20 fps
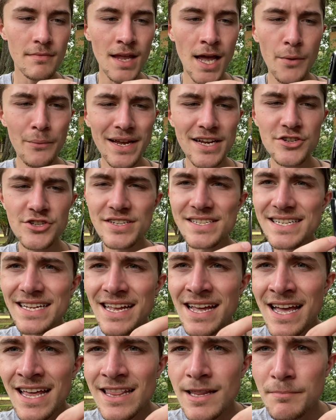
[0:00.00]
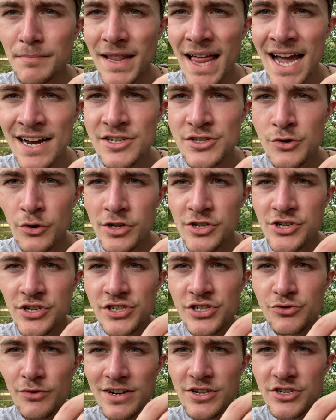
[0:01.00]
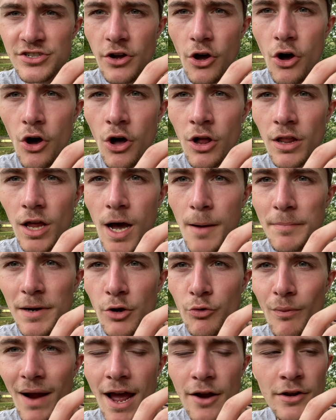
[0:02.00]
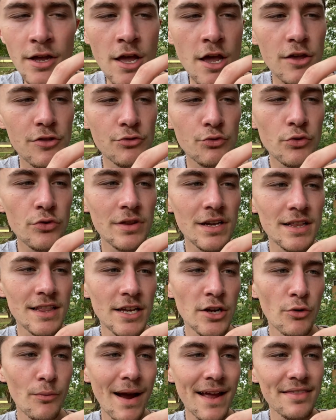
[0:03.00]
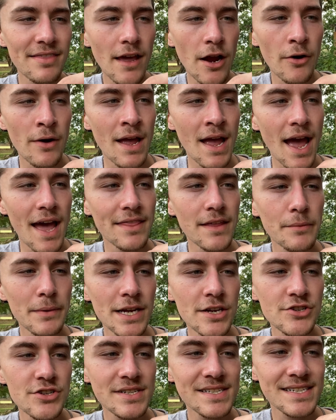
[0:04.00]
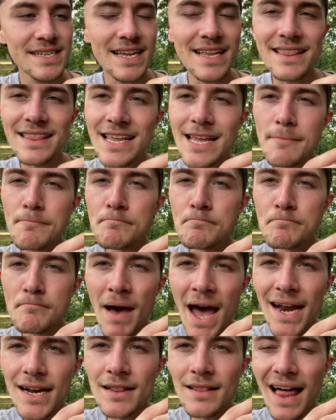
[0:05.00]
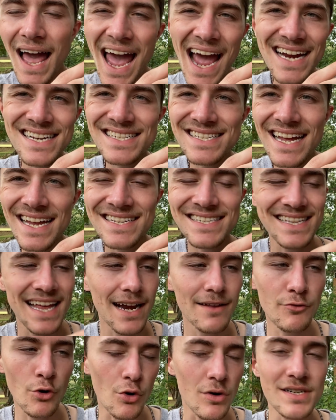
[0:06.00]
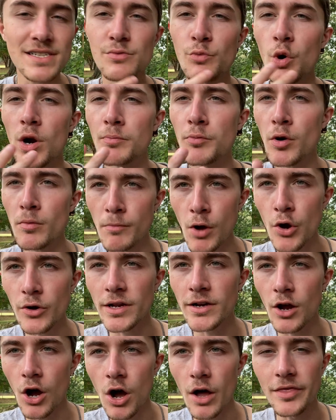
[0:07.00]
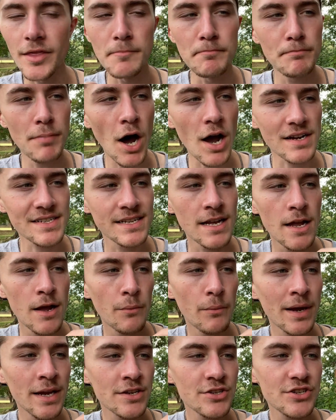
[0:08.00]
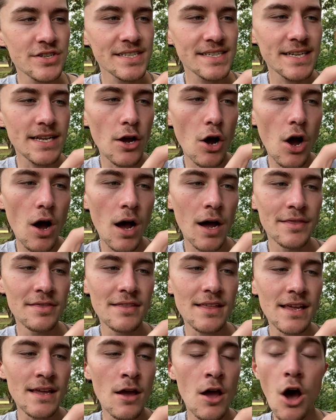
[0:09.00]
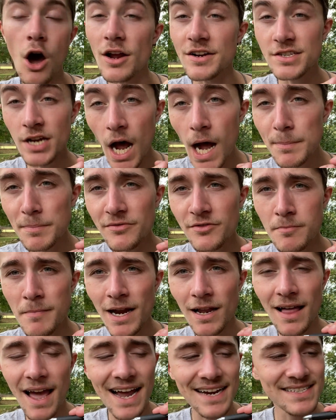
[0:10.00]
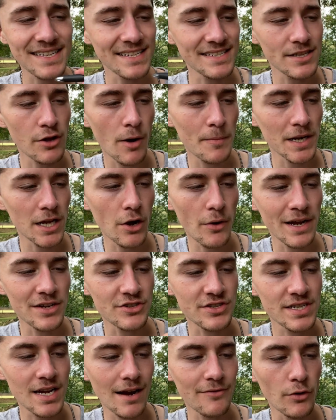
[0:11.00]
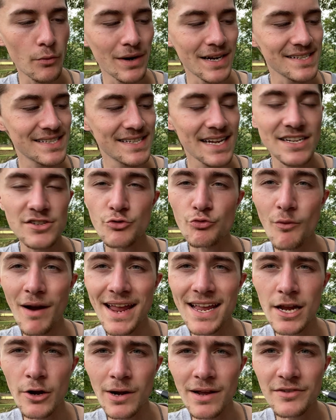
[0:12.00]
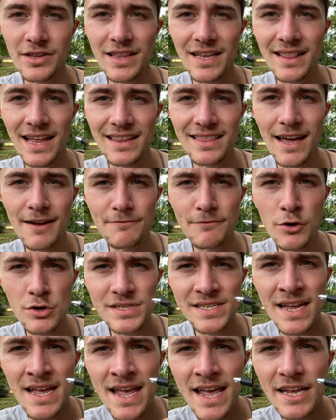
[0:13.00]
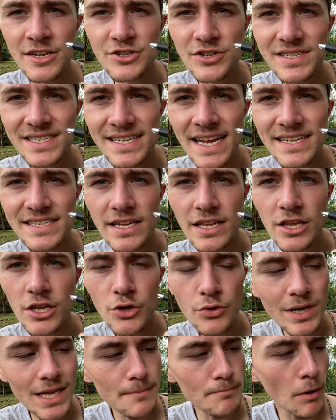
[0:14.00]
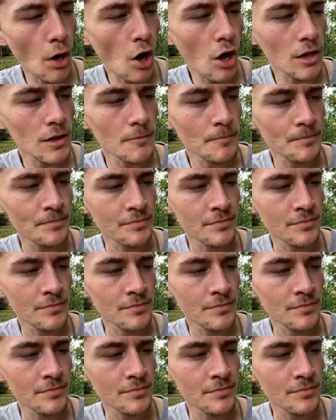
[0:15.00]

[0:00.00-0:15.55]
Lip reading: And we could just see the black sort of just stretches all up and around through the clear right there. And then we could just see the metal accents that, of course, were promoted on the box. We could just see on top of the metal accents, though, I'm gonna go ahead and just cover what it says right here and everything like that. First, it just says Uniball,